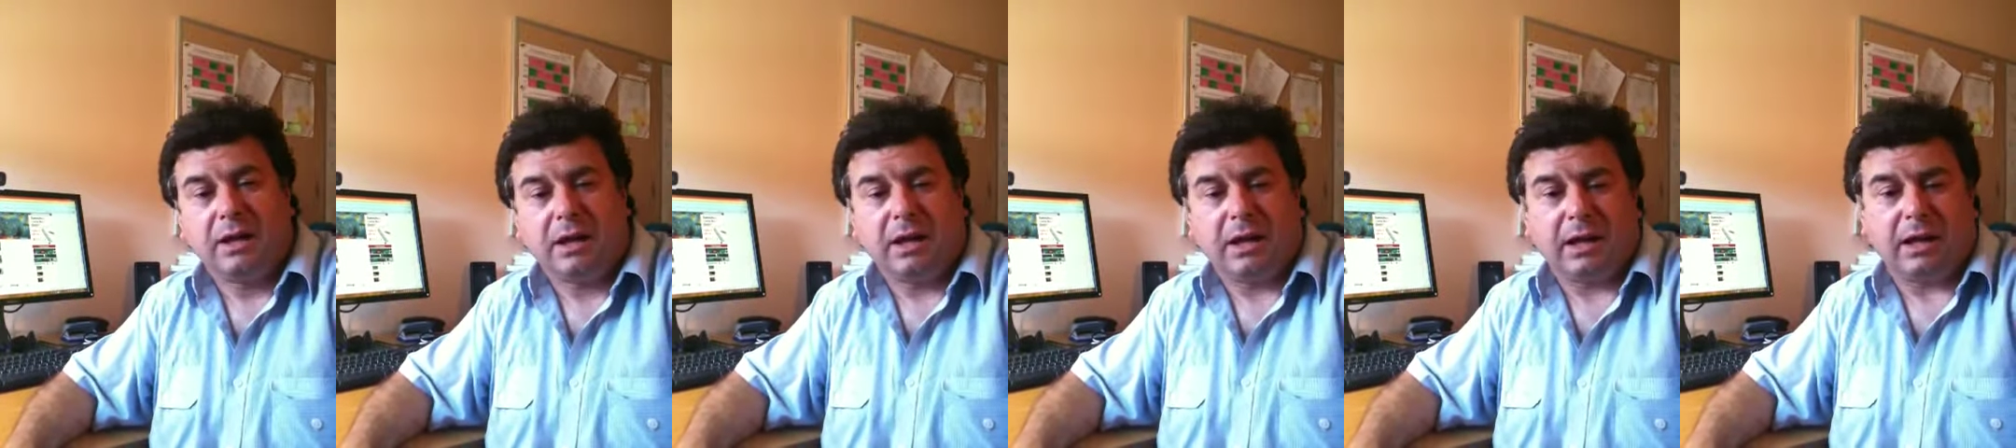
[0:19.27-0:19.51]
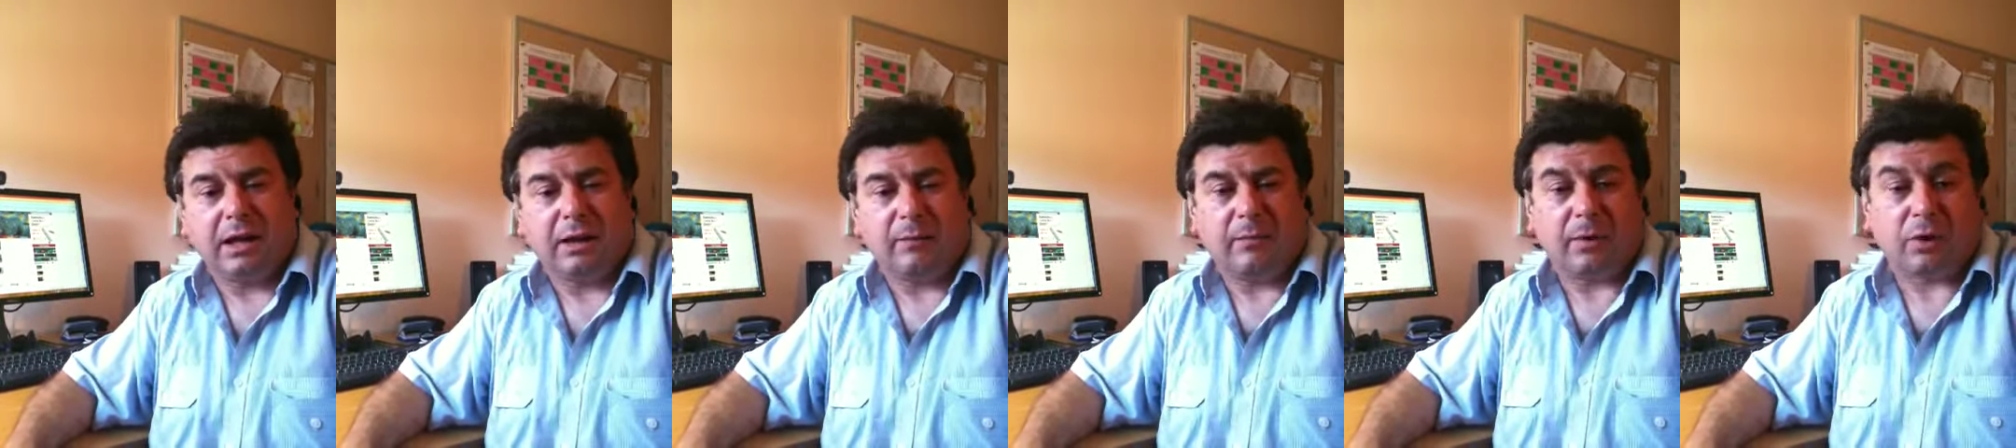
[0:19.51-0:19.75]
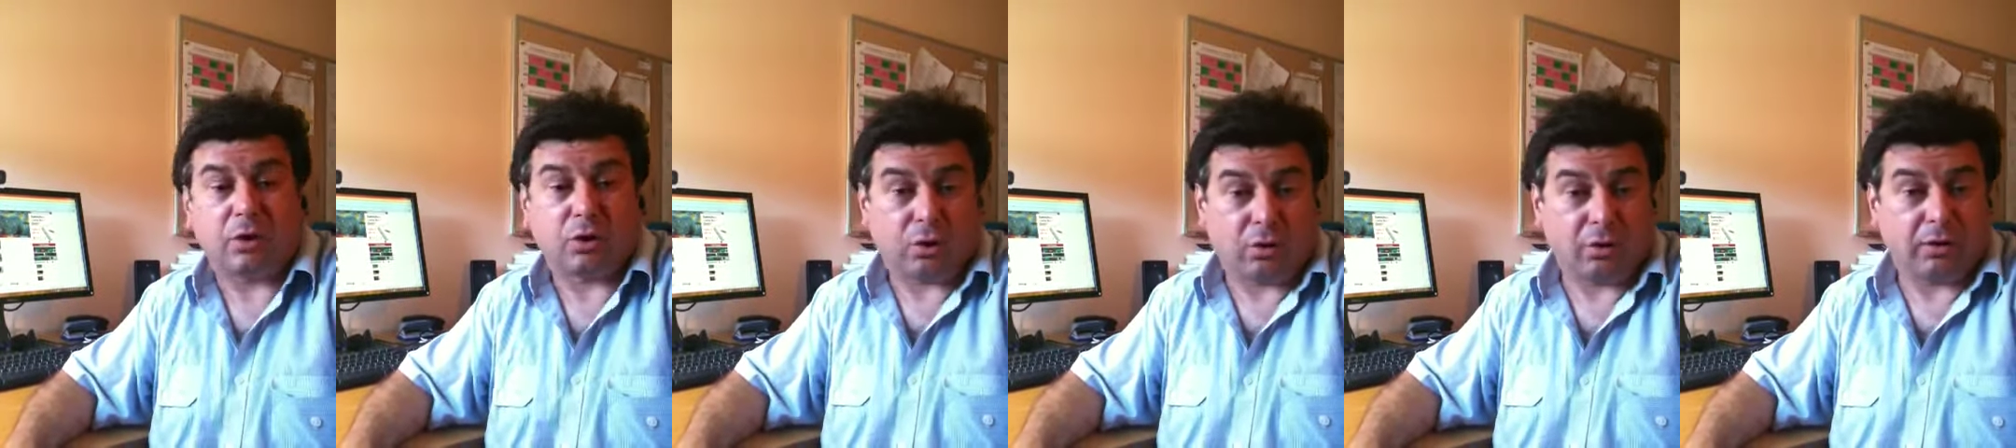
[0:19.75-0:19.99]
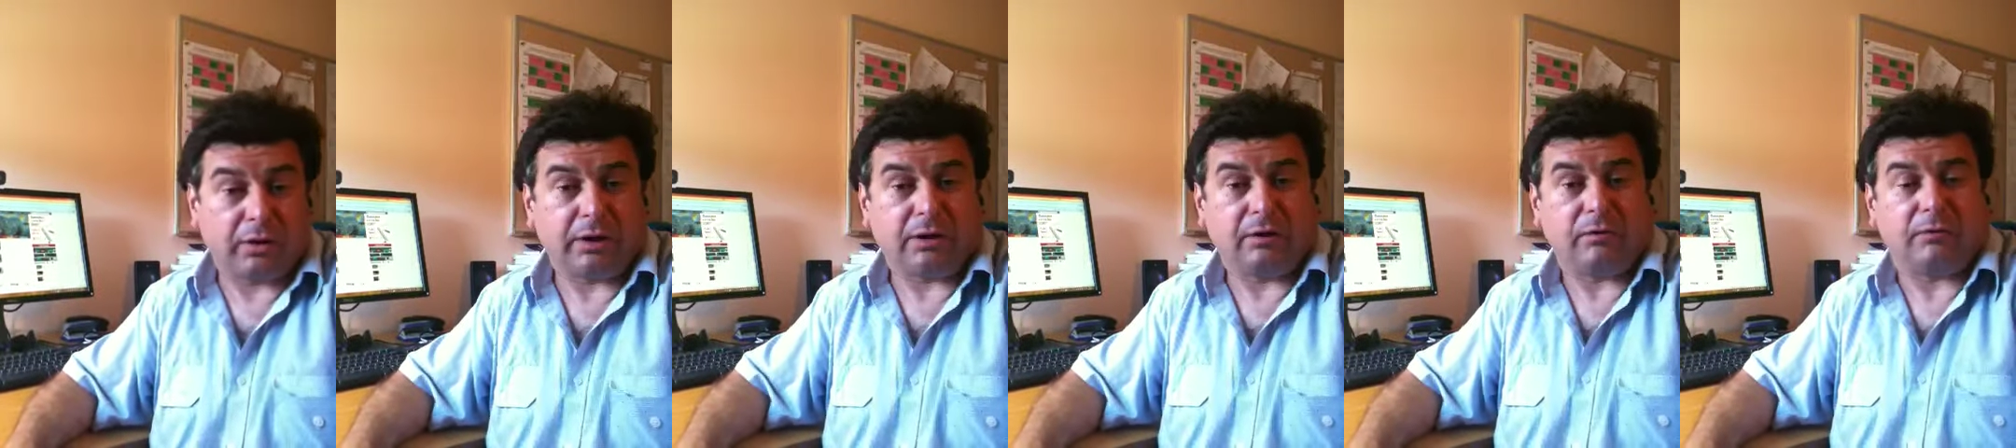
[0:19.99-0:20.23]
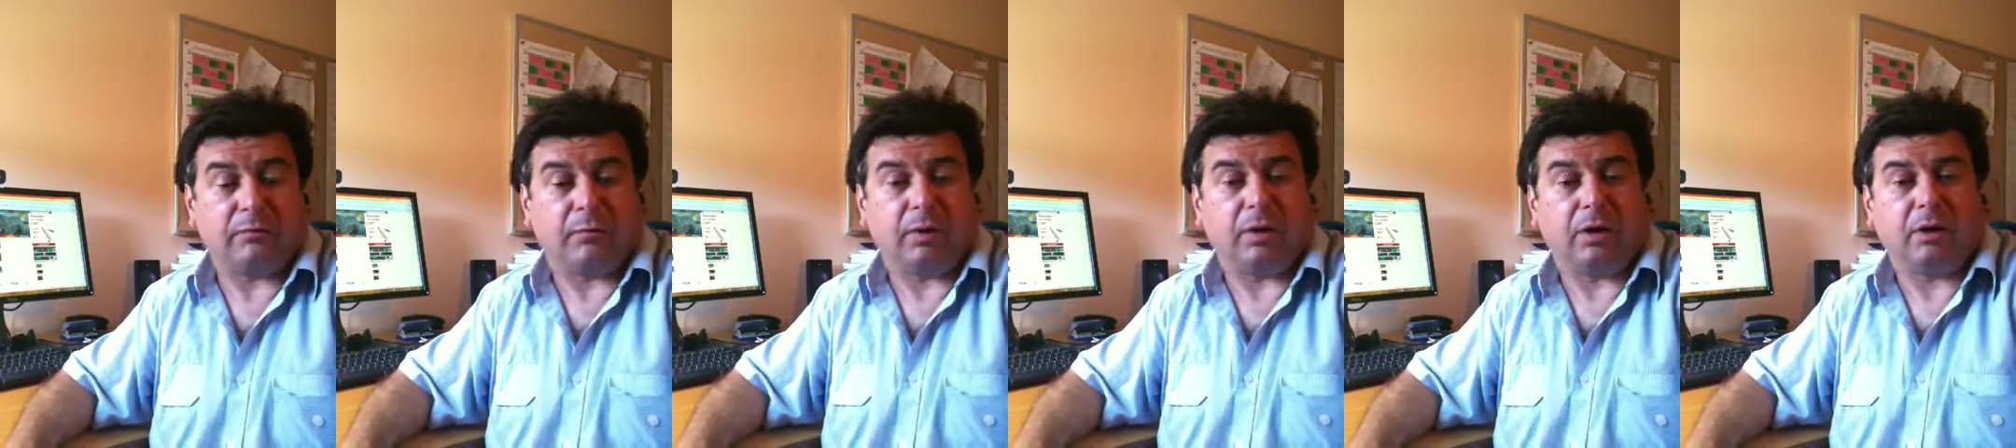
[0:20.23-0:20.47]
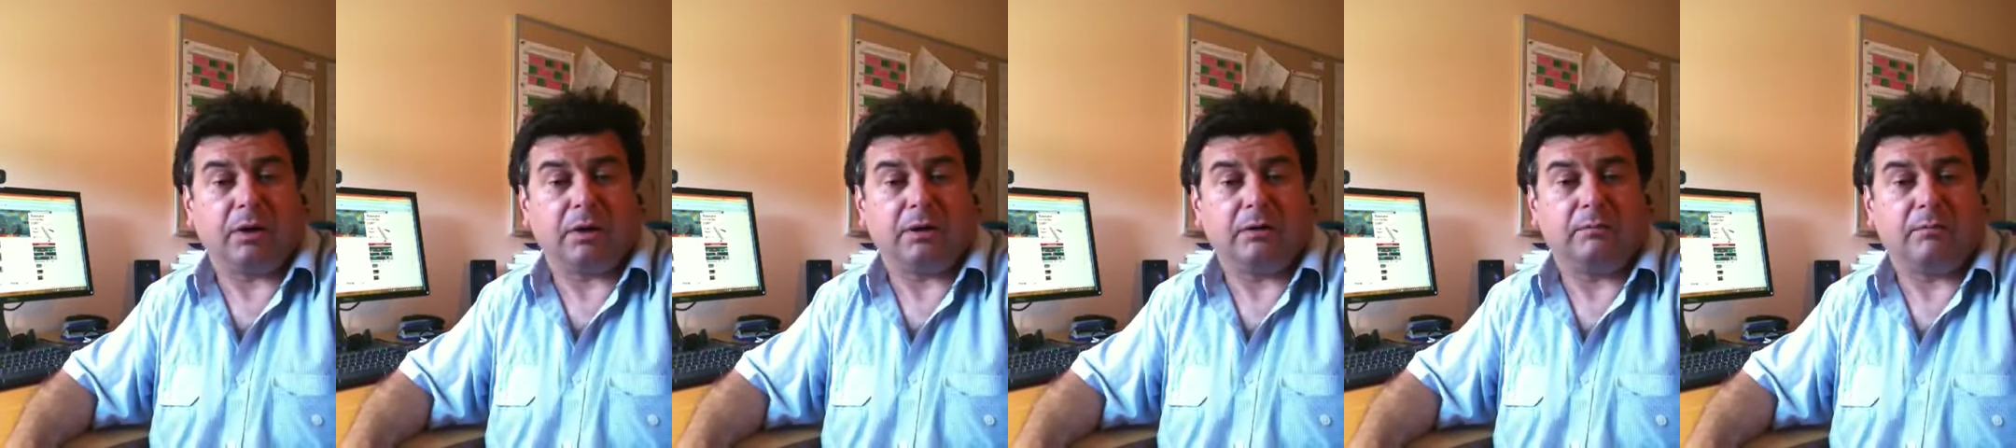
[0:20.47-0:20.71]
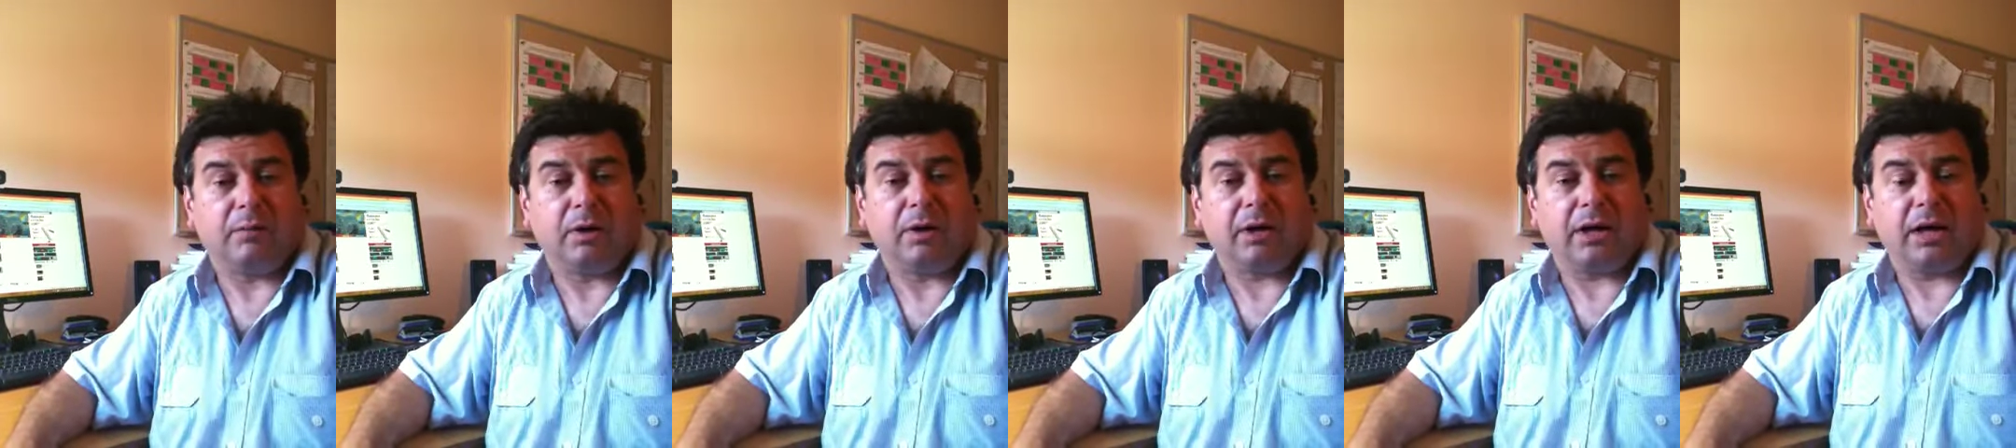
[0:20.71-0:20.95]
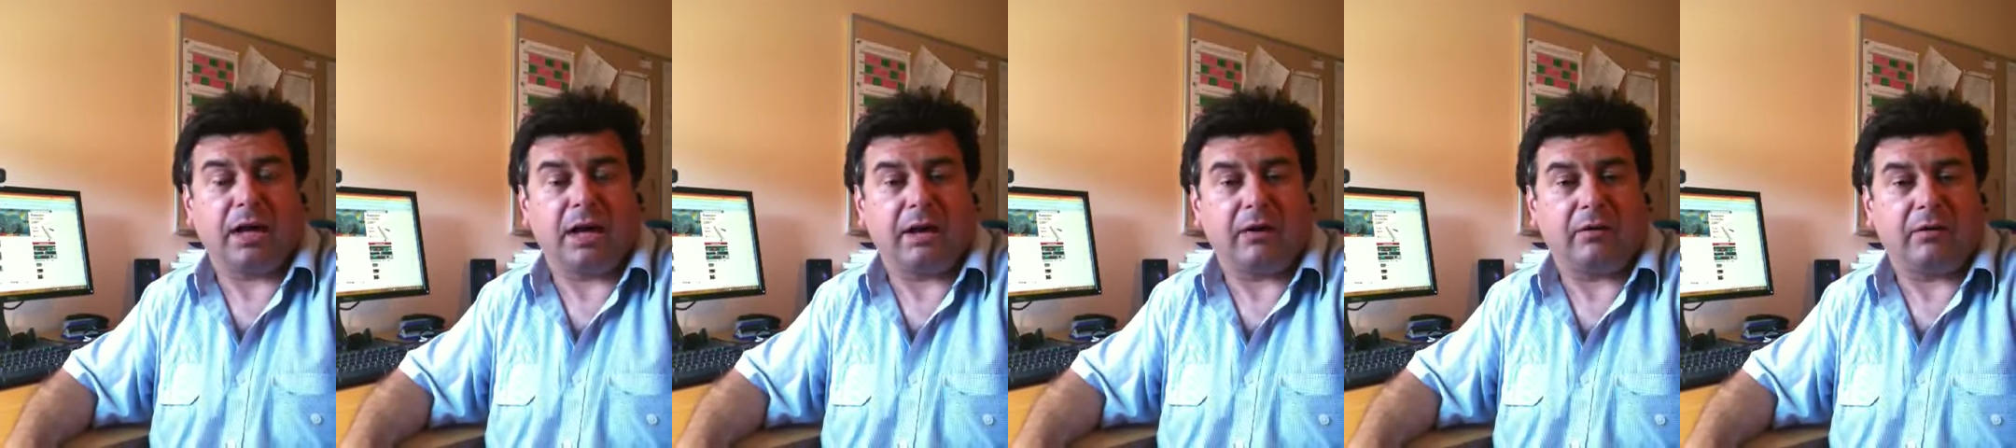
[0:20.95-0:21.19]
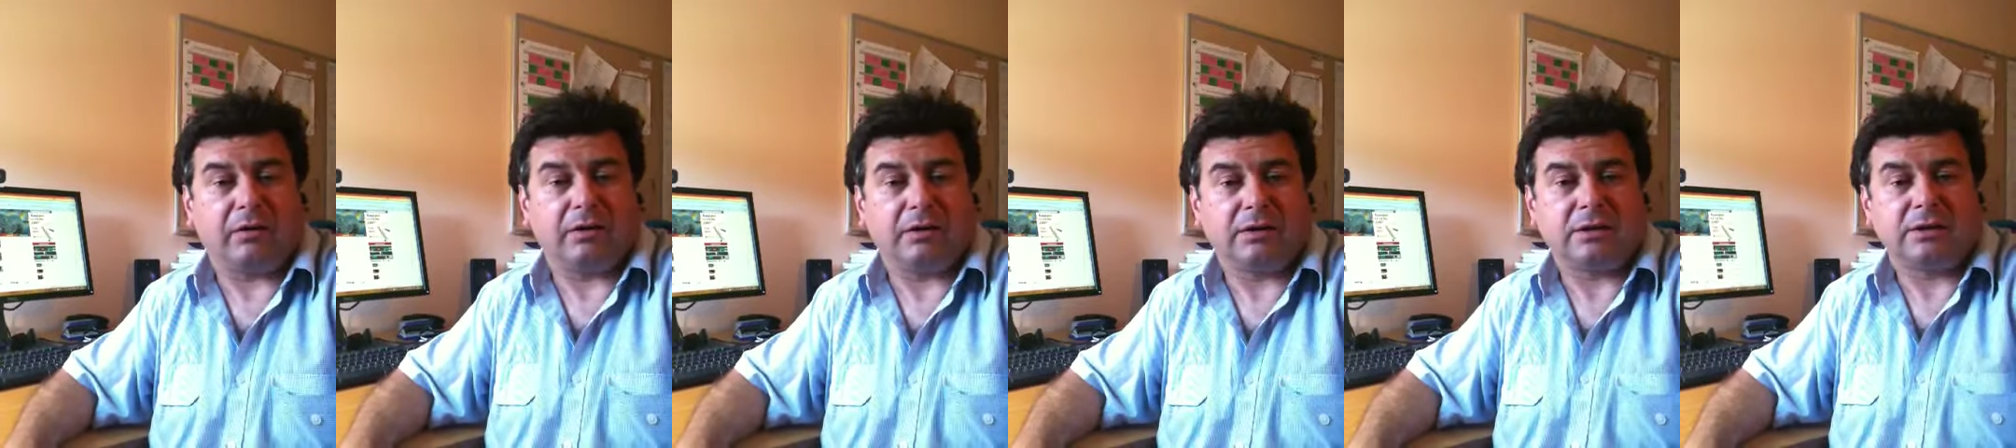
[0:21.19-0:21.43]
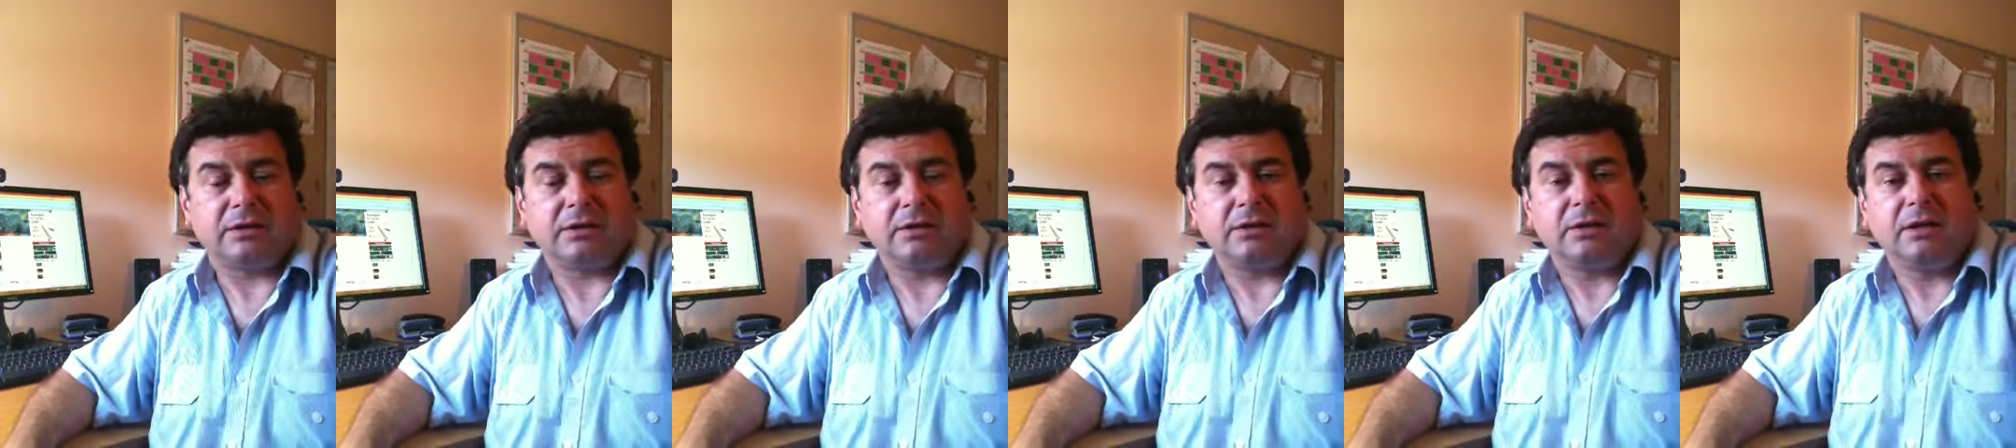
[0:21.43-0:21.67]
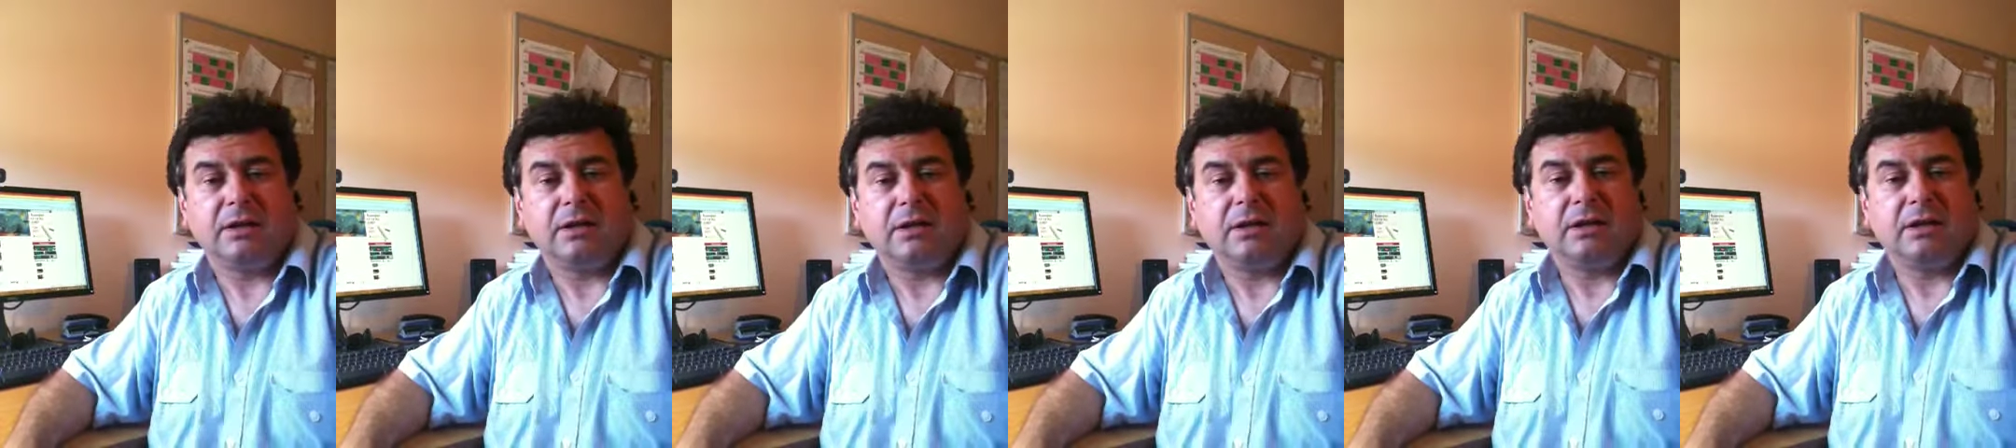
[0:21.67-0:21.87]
A colleague of mine, Mike Harris,